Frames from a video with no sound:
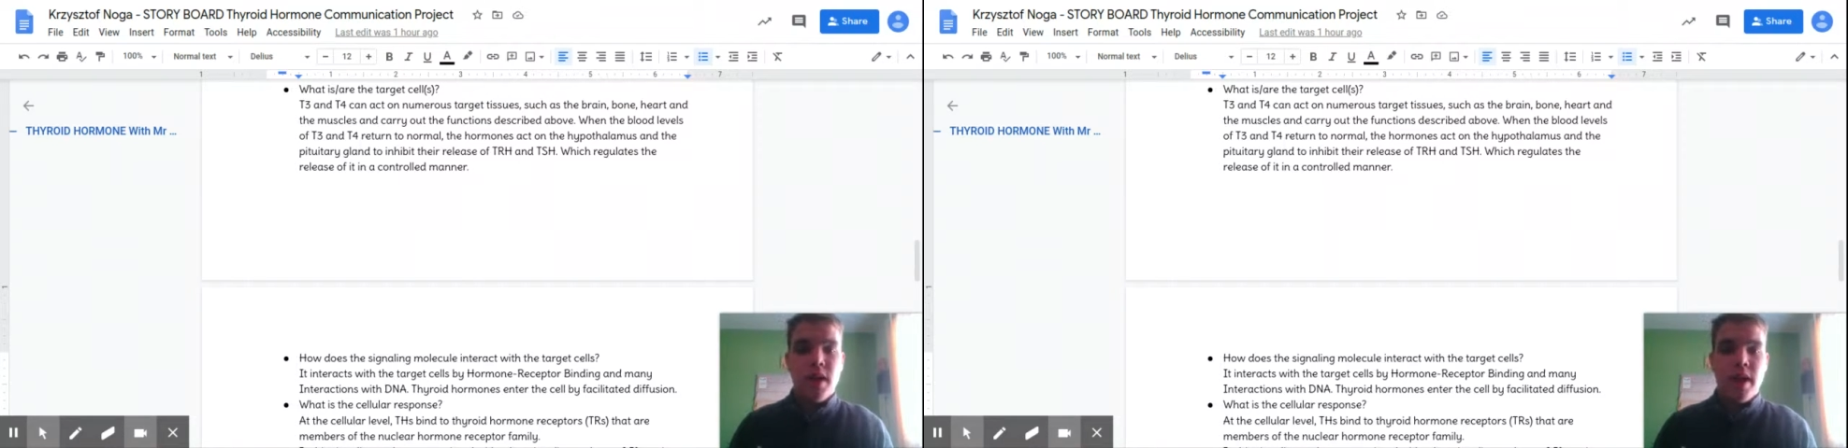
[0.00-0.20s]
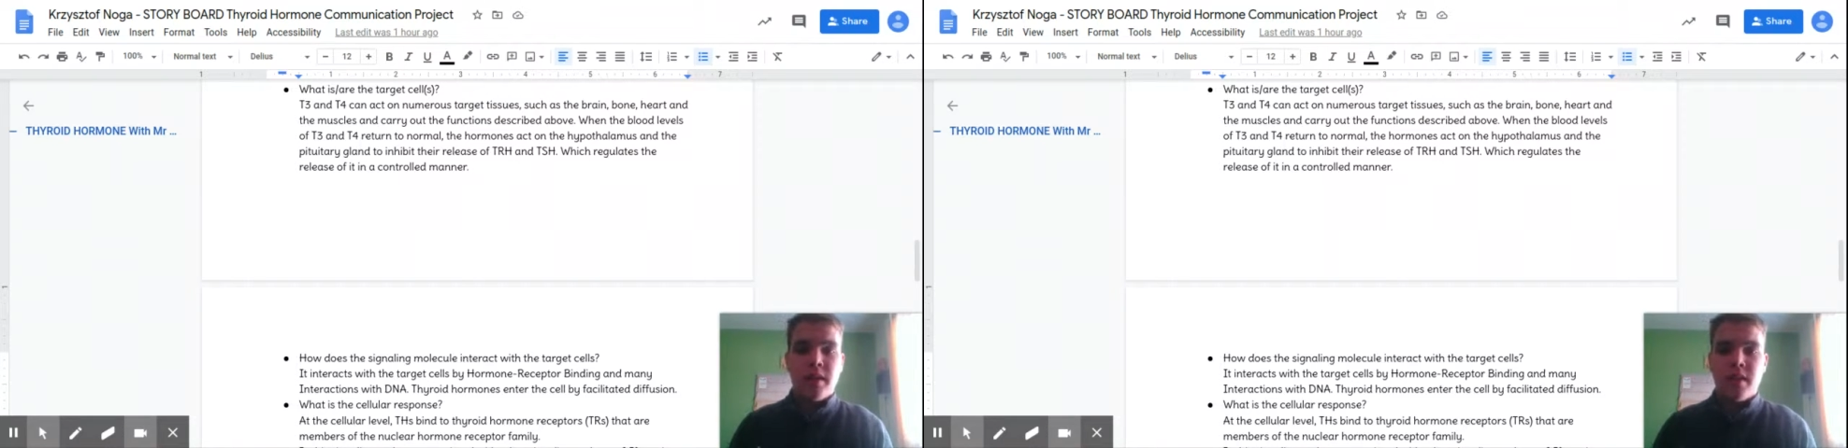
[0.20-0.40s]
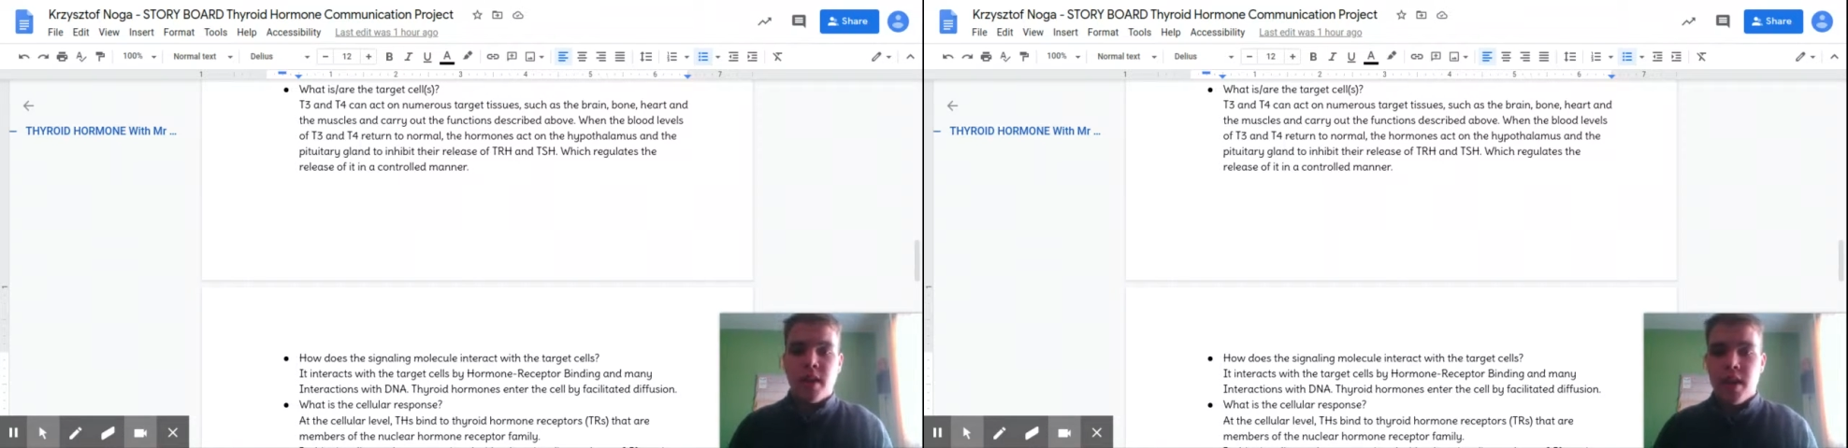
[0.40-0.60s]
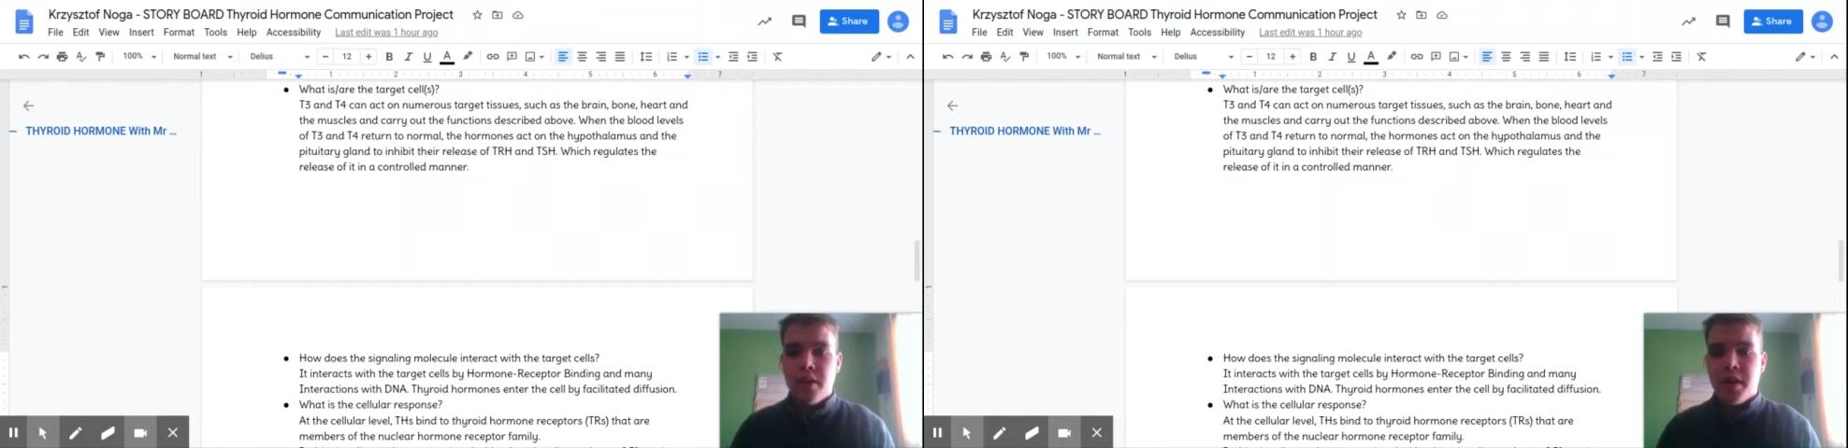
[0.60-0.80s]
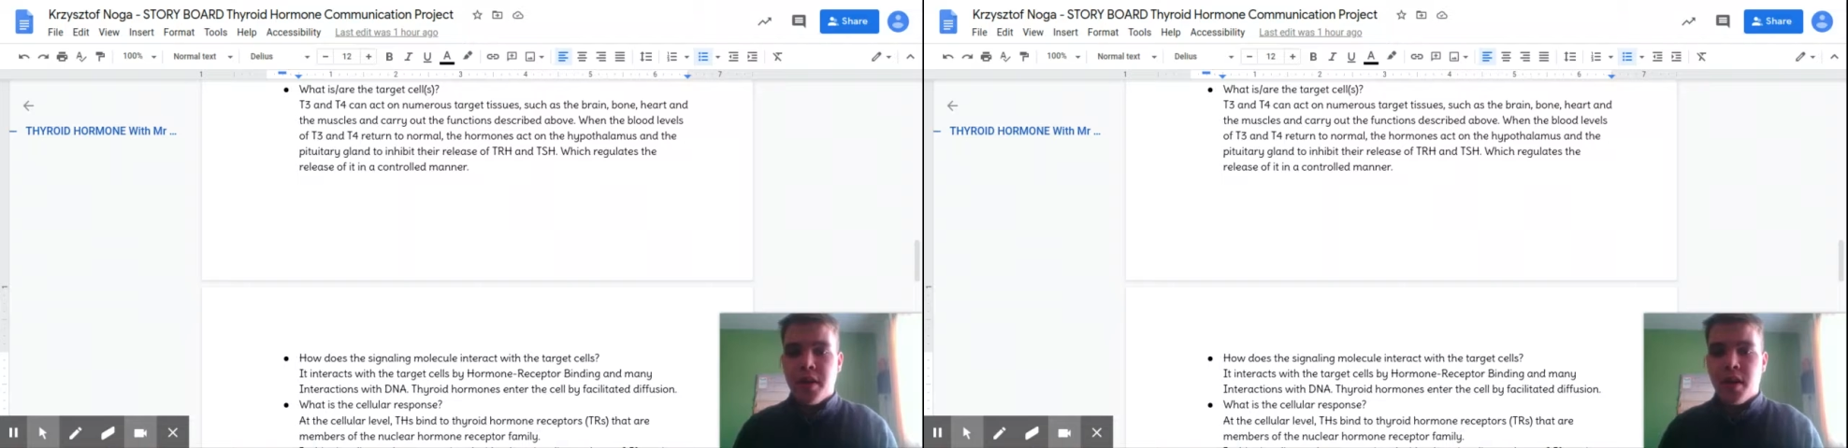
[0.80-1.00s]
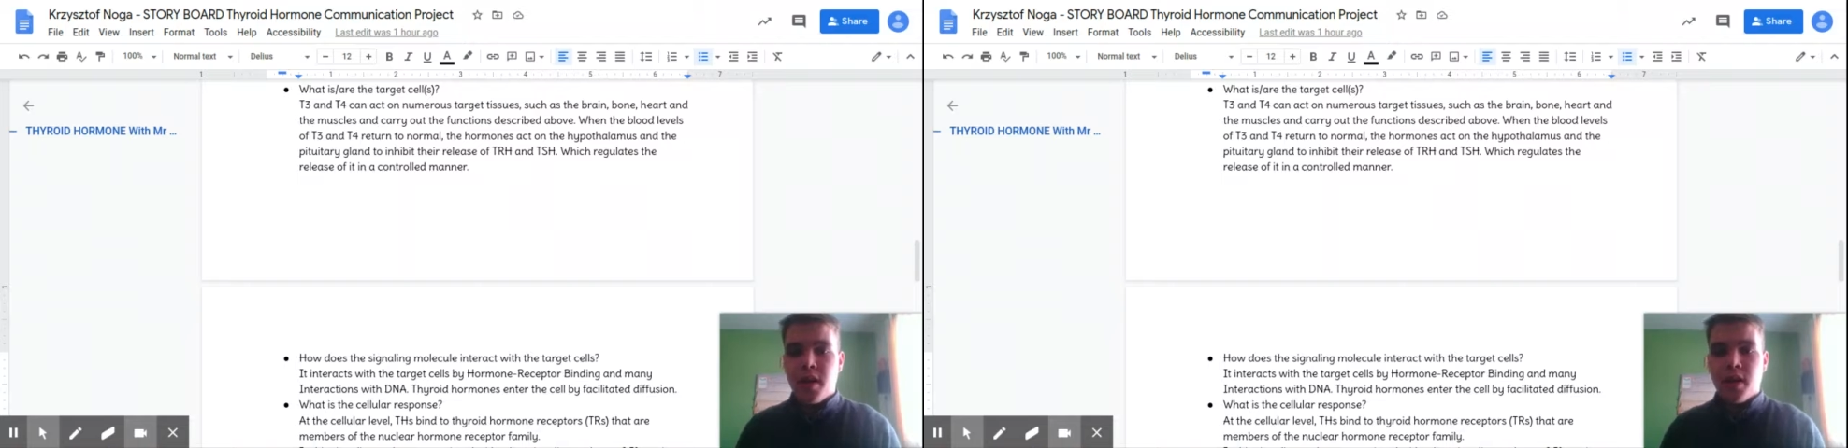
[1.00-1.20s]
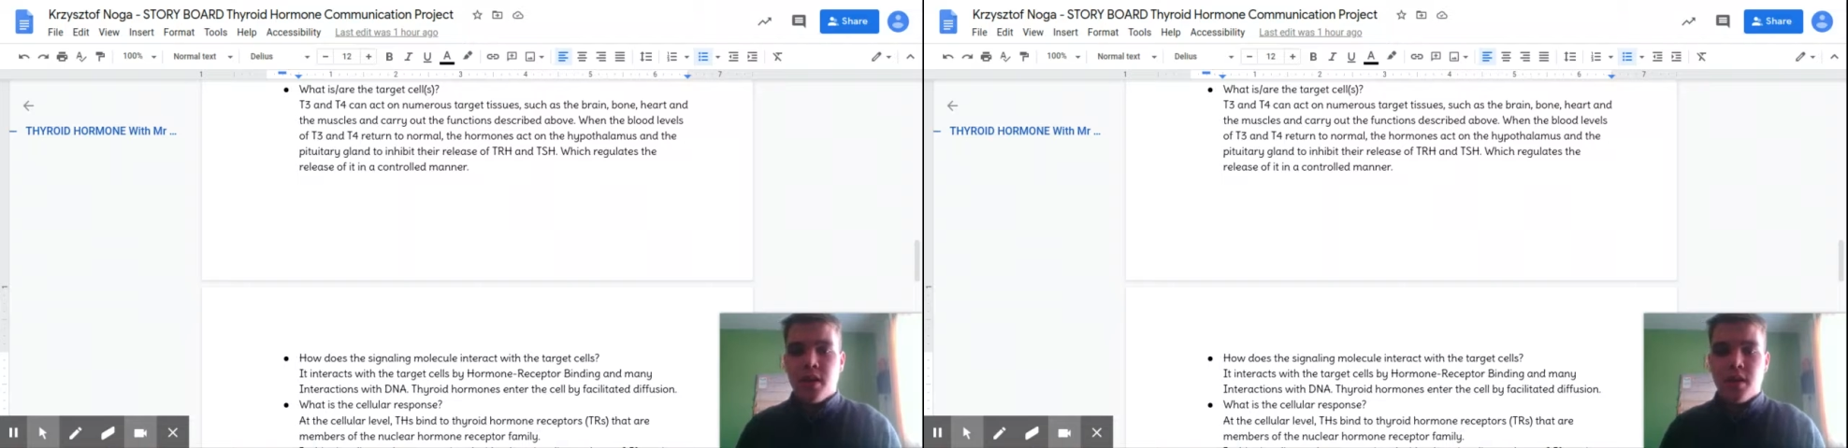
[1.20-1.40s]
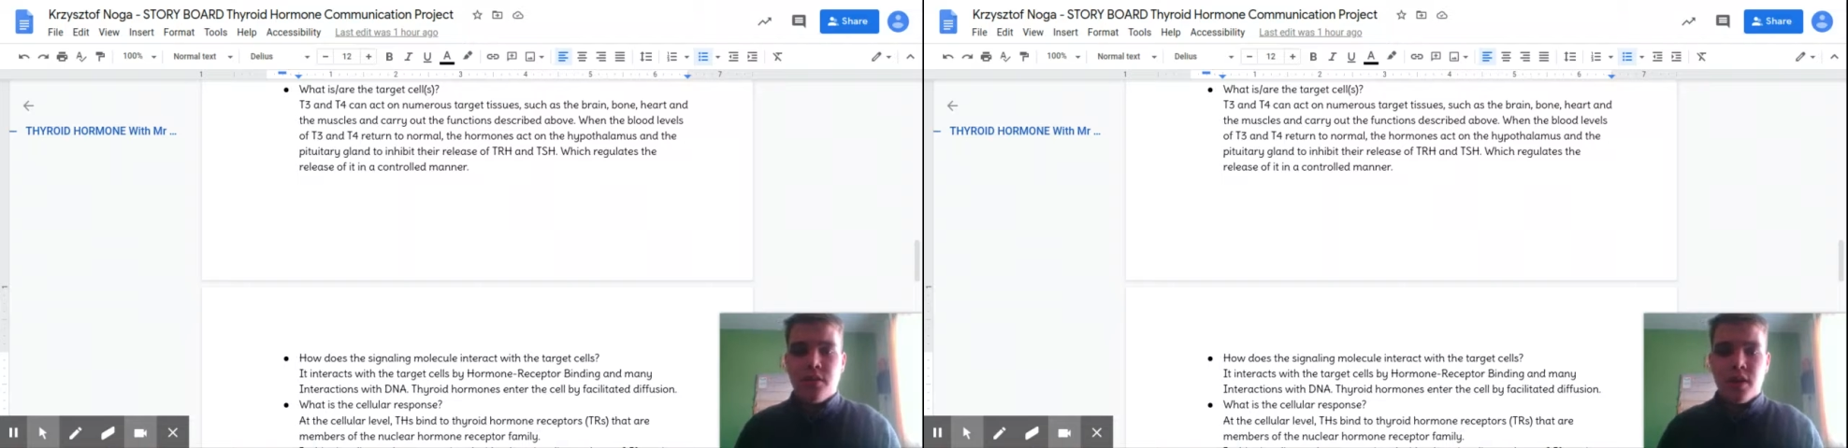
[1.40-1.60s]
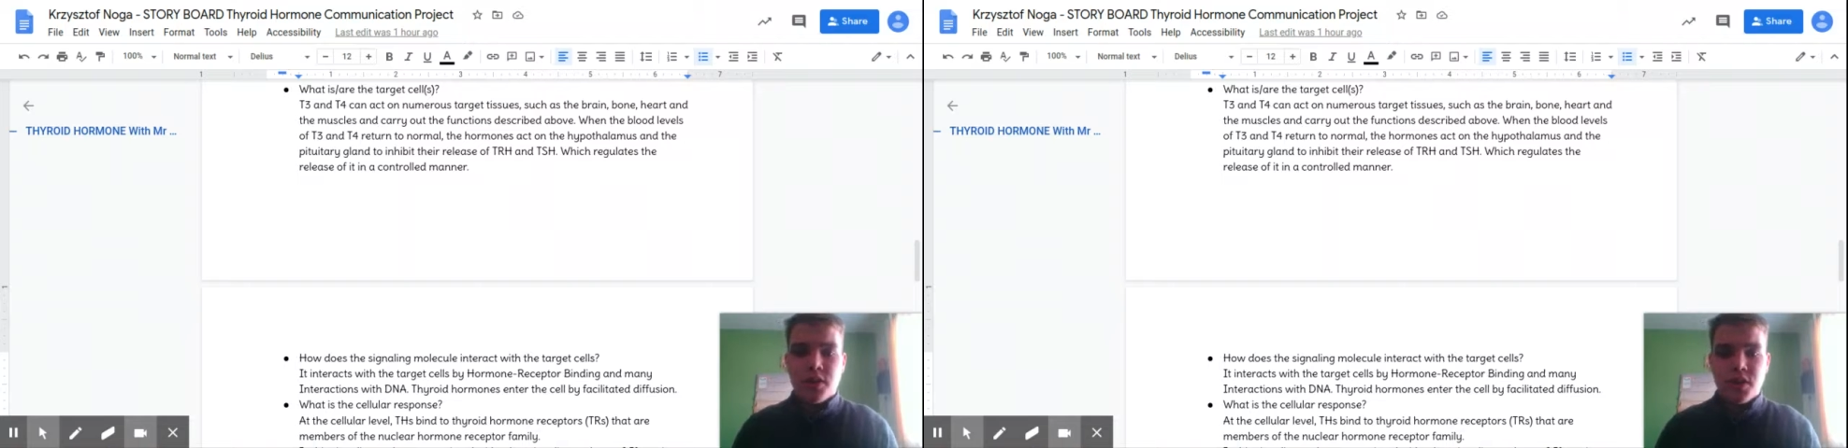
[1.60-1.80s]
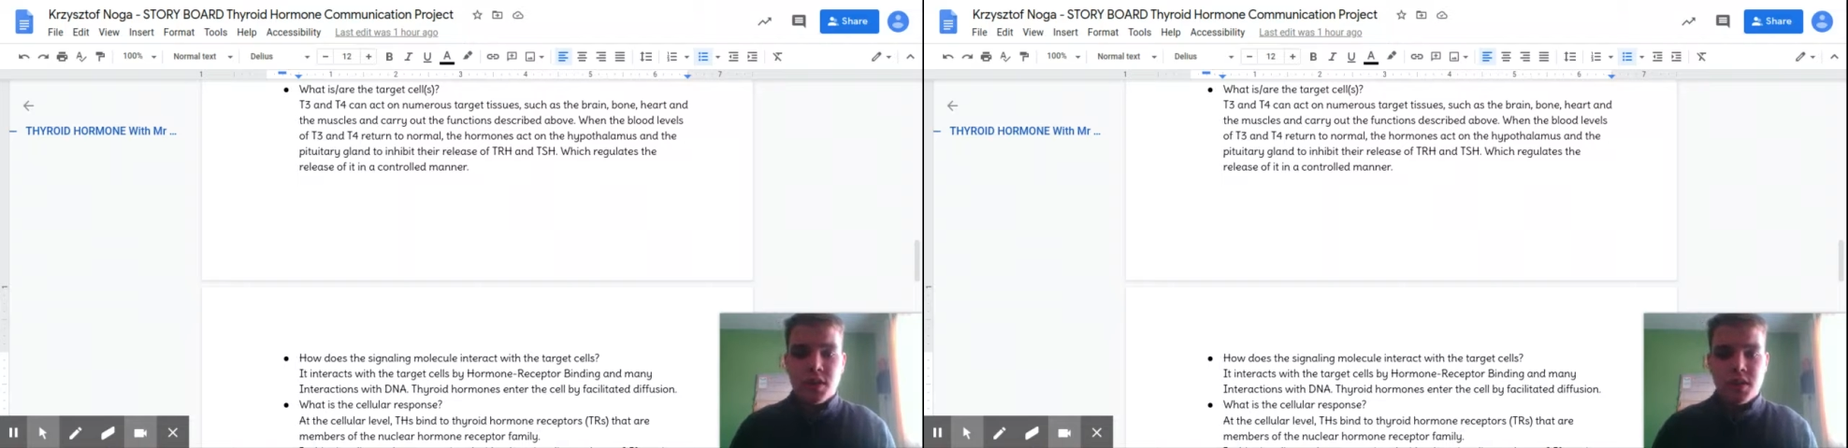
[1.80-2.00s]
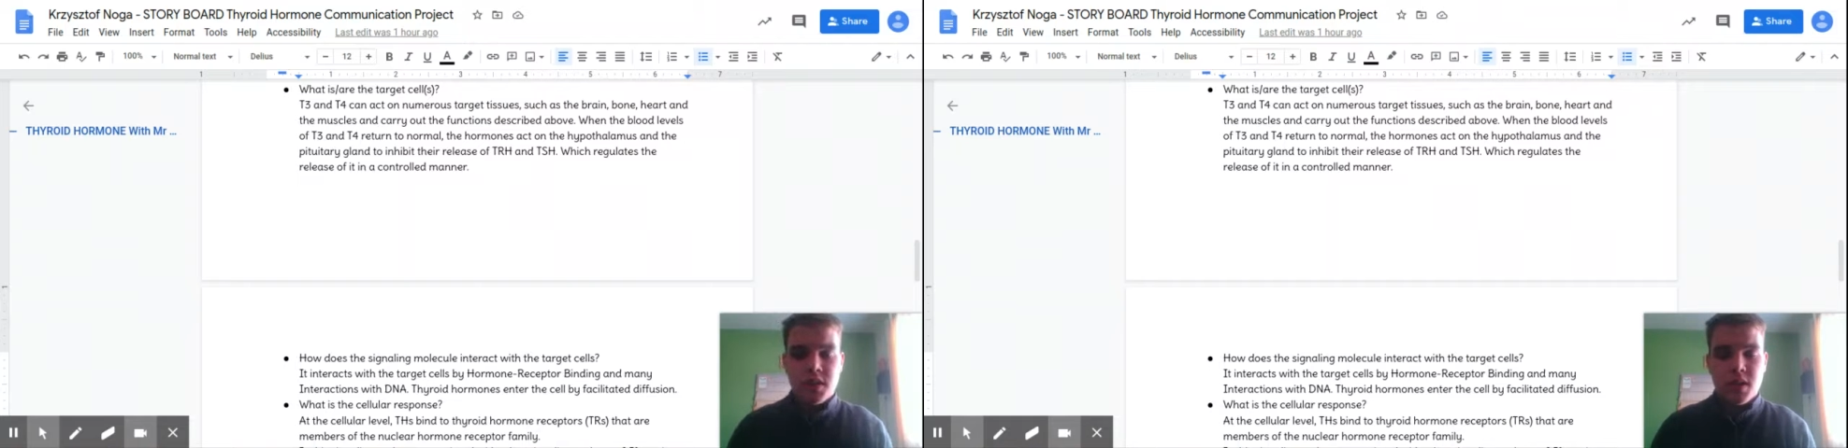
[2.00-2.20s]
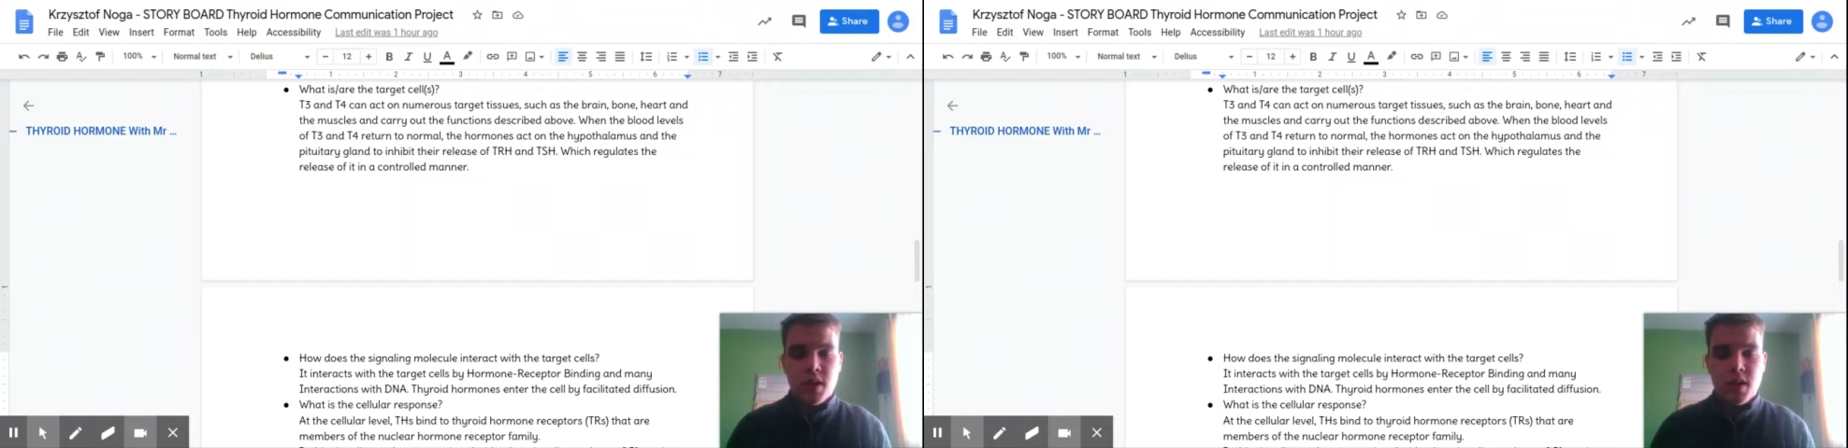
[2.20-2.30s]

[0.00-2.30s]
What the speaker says: and they carry the functions